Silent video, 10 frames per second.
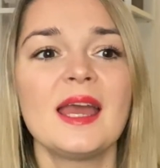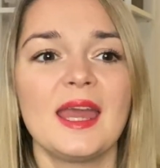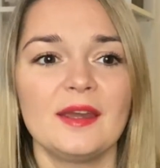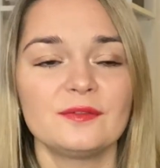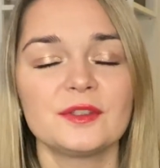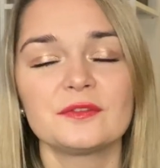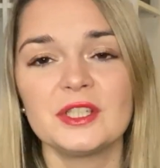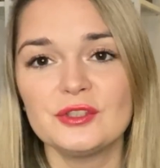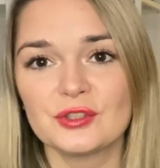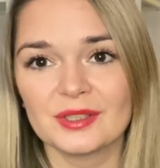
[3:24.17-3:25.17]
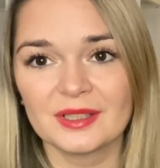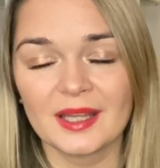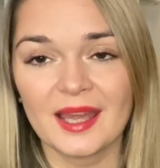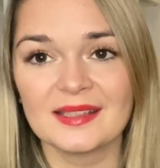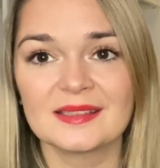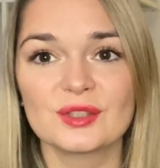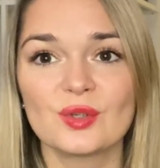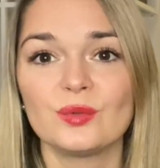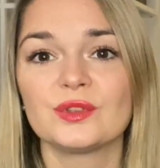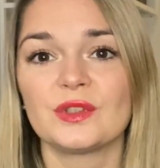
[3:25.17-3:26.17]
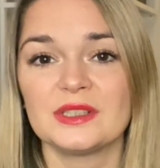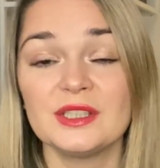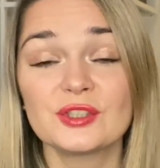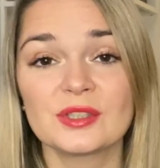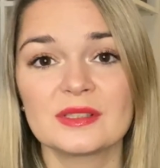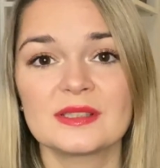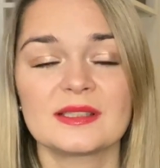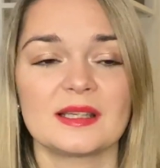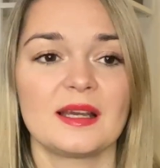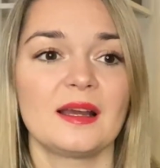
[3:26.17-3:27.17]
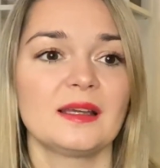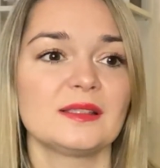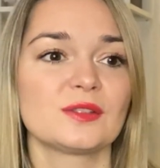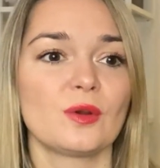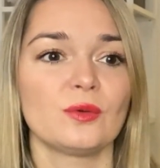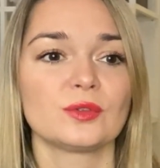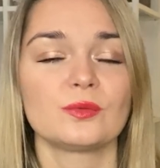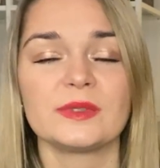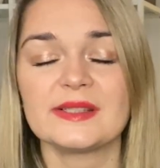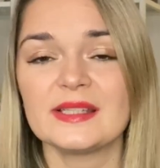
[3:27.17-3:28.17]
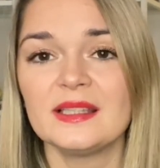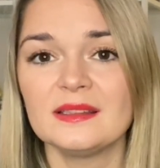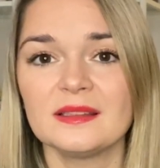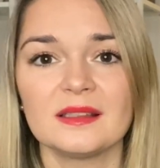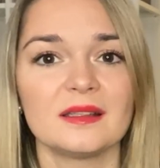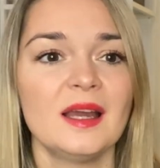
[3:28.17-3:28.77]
every region has its own traditions, its own cuisine,